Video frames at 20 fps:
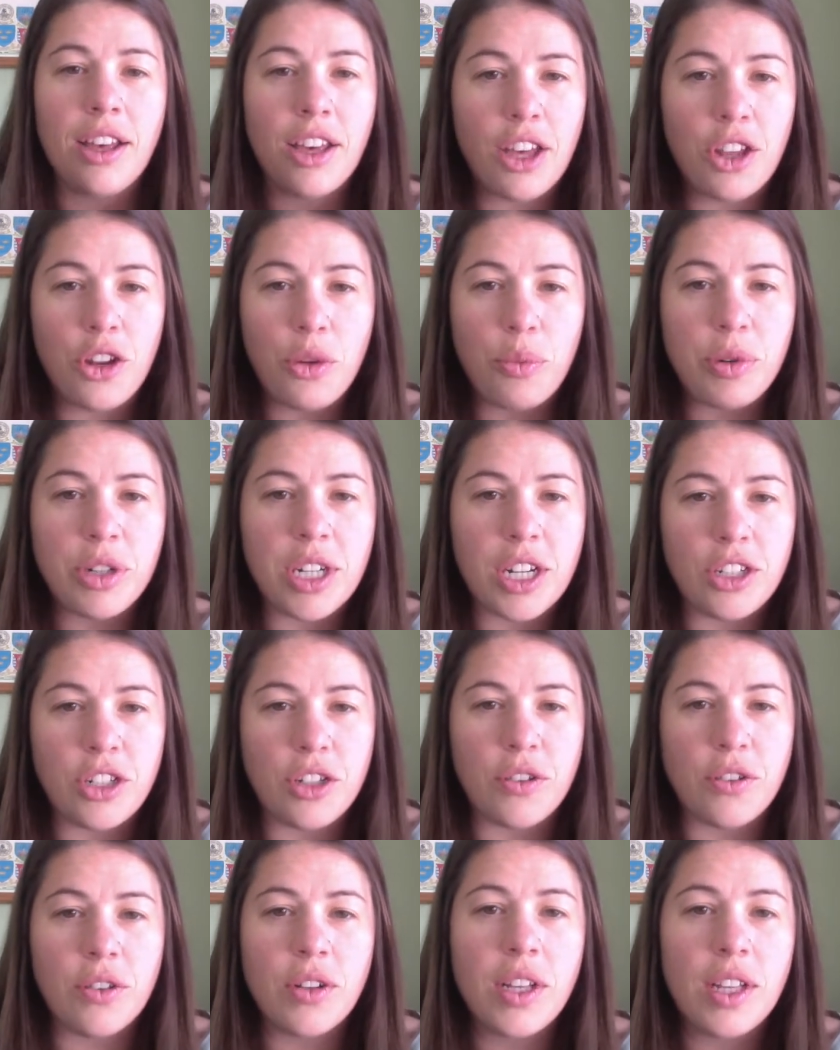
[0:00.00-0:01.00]
Can you pretend
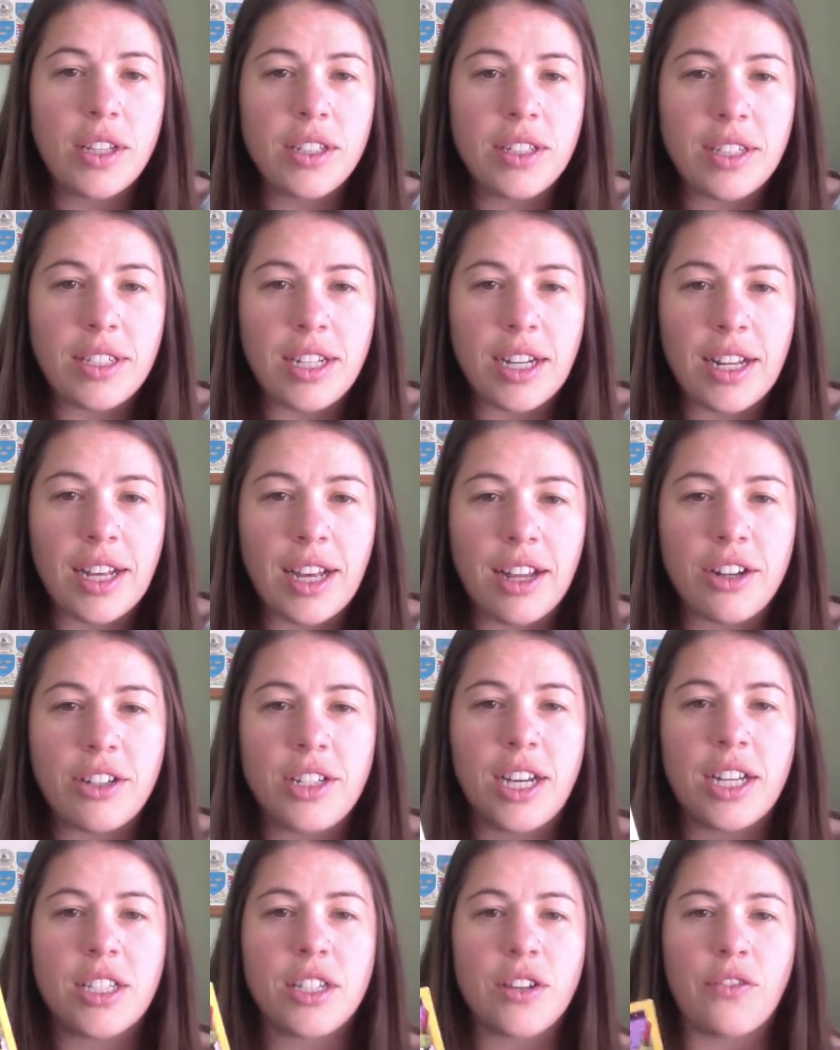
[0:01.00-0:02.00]
you're sitting at a
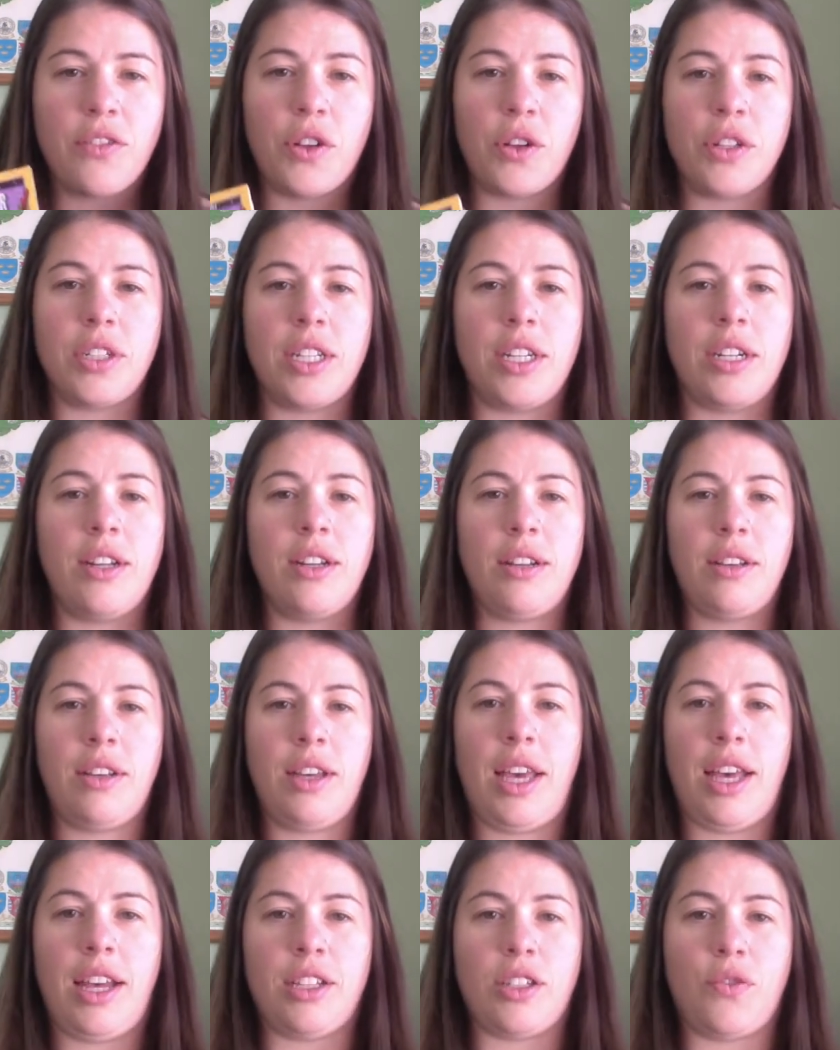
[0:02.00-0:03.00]
desk folded,
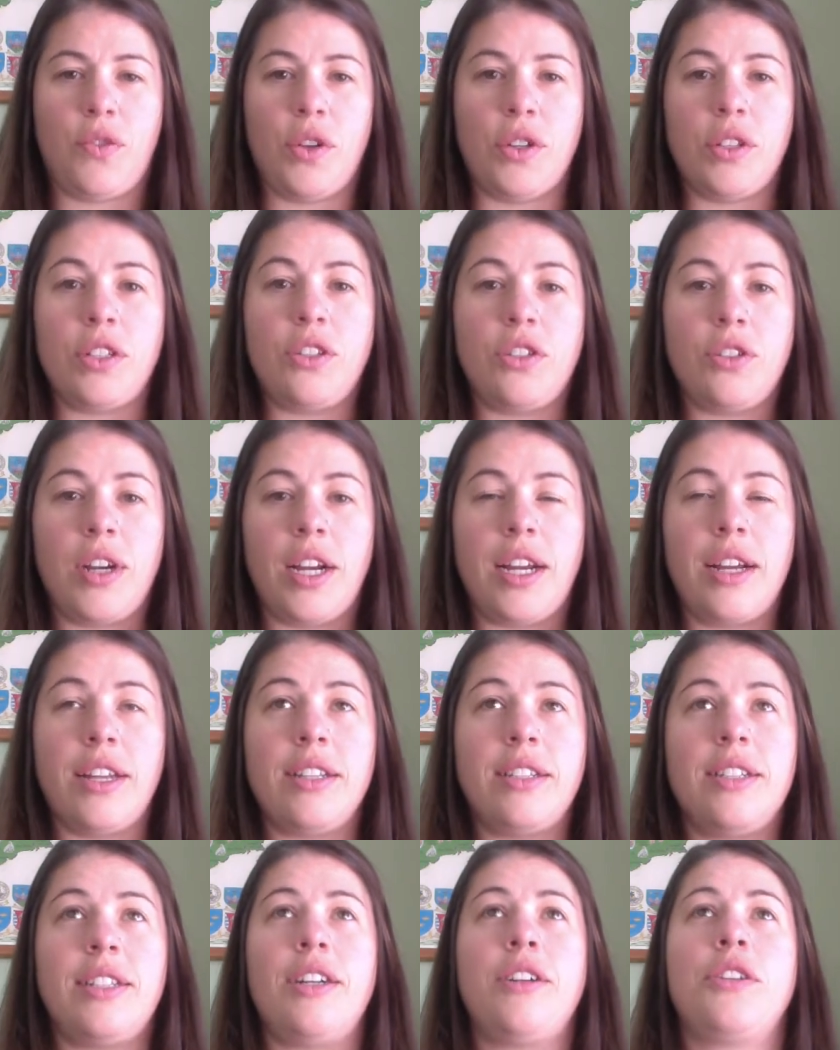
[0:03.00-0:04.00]
hands folded,
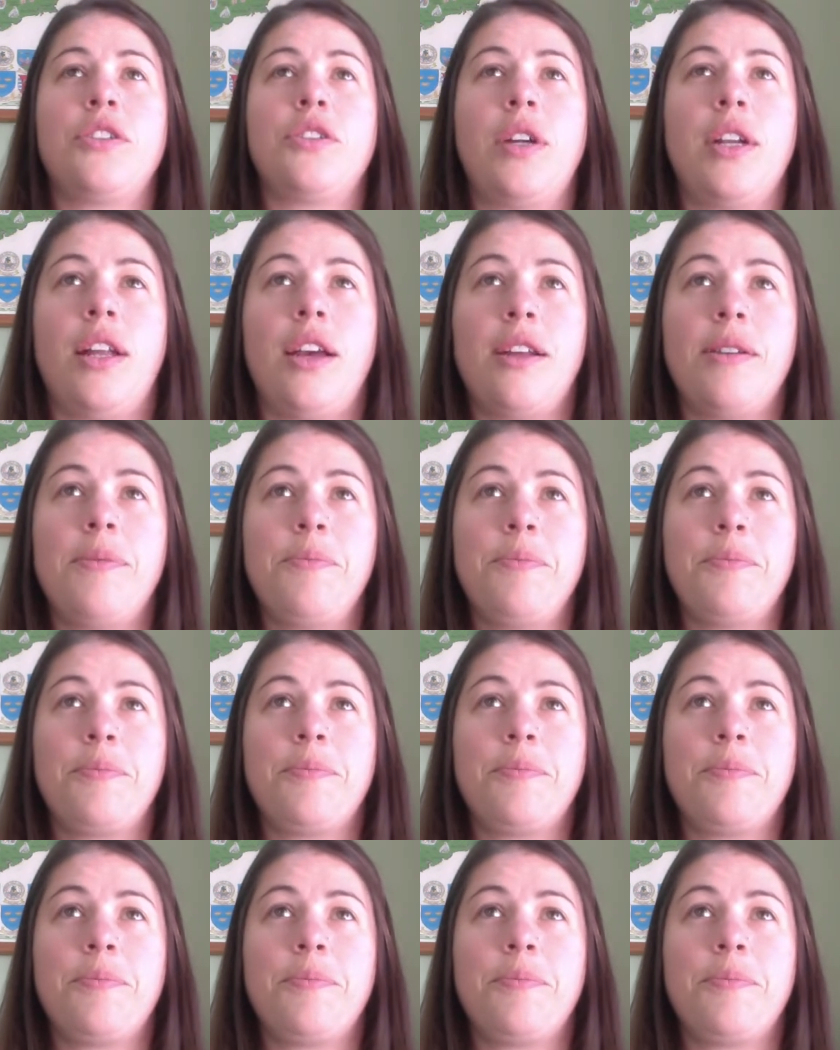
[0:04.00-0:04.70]
straight, staring straight ahead?